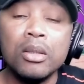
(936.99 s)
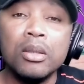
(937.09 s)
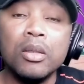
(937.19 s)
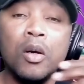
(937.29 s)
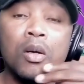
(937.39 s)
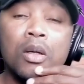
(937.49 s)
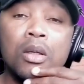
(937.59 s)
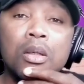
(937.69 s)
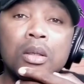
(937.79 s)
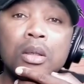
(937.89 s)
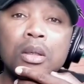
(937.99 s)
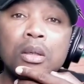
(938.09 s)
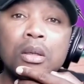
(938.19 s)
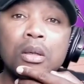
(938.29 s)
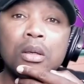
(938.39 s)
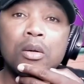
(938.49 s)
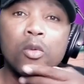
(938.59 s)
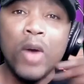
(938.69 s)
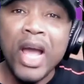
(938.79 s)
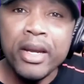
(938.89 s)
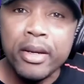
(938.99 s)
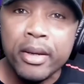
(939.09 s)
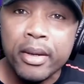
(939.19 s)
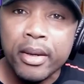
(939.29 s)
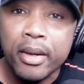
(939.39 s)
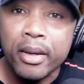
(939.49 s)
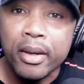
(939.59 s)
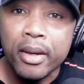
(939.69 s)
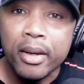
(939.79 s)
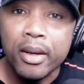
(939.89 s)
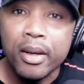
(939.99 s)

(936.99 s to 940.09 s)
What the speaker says: Me removed Donna from the group not too long ago.